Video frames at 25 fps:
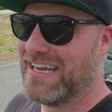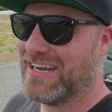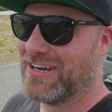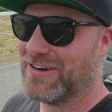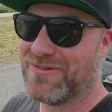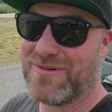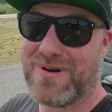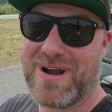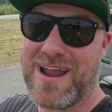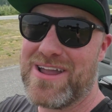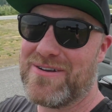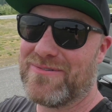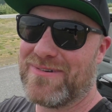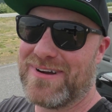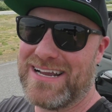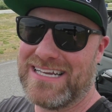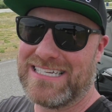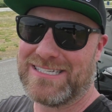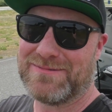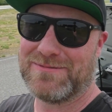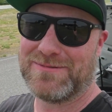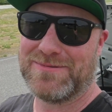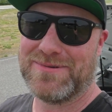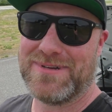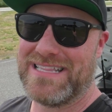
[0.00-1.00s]
great
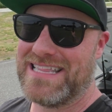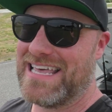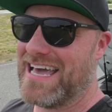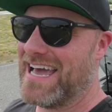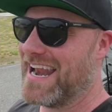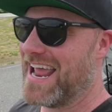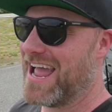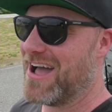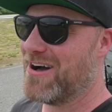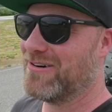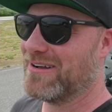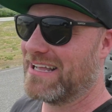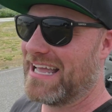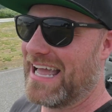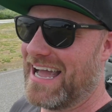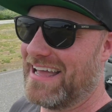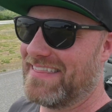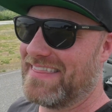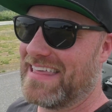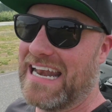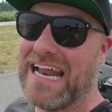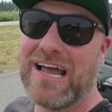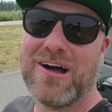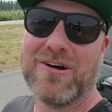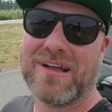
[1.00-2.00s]
race between that Hellcat.
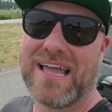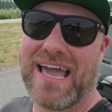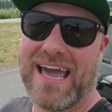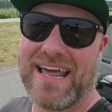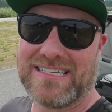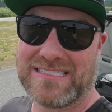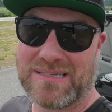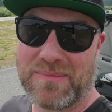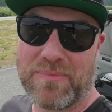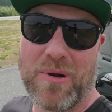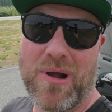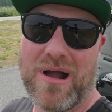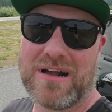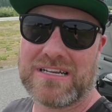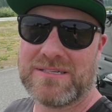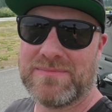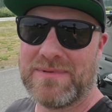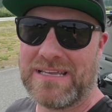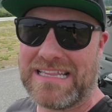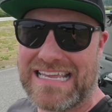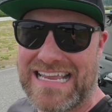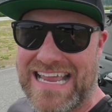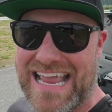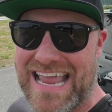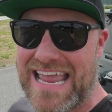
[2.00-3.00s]
That Hellcat has
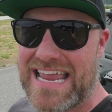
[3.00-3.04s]
approximately